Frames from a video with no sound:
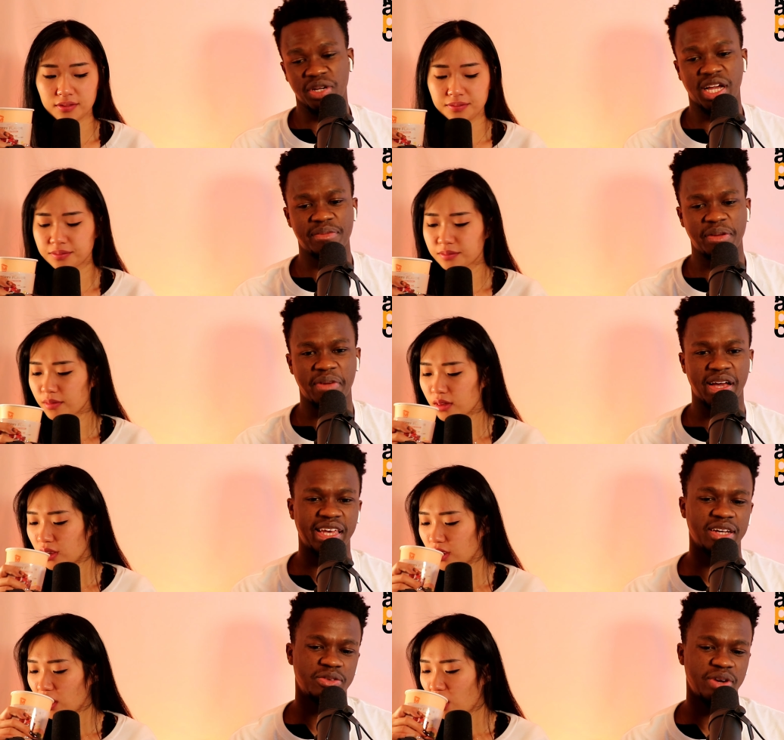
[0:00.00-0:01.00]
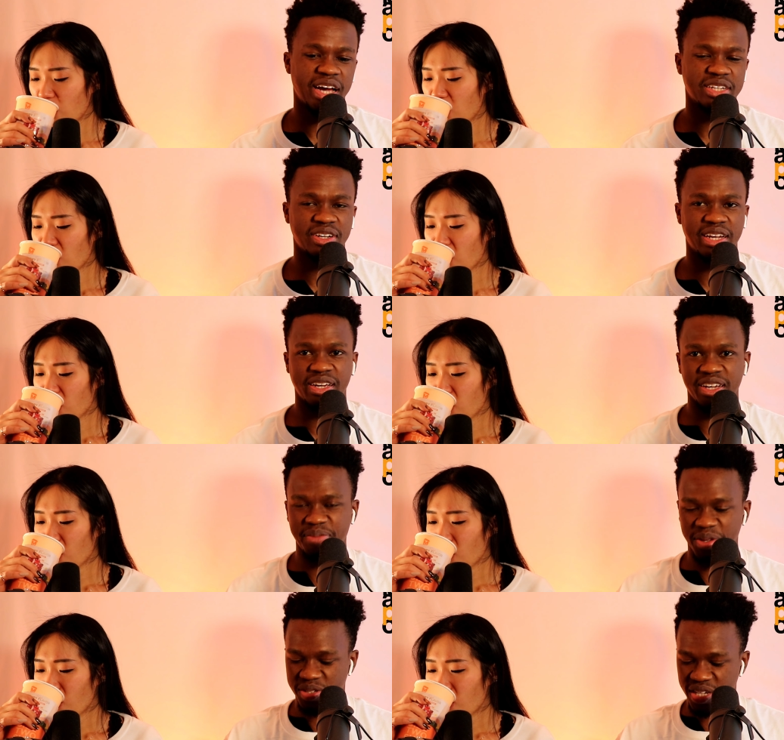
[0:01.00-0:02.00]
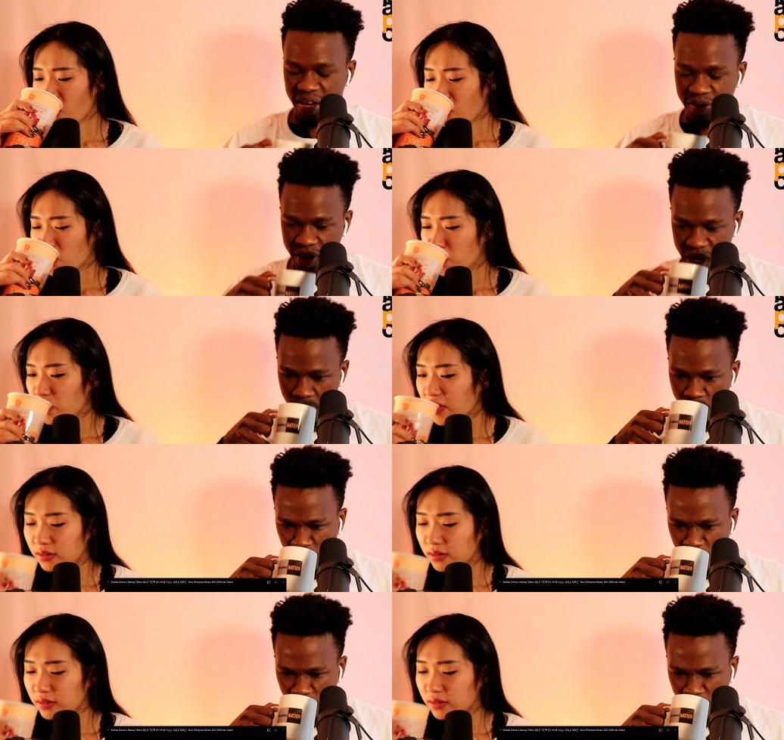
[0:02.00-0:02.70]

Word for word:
Speaker 1: we're coming back here to react on the good music. Are you ready?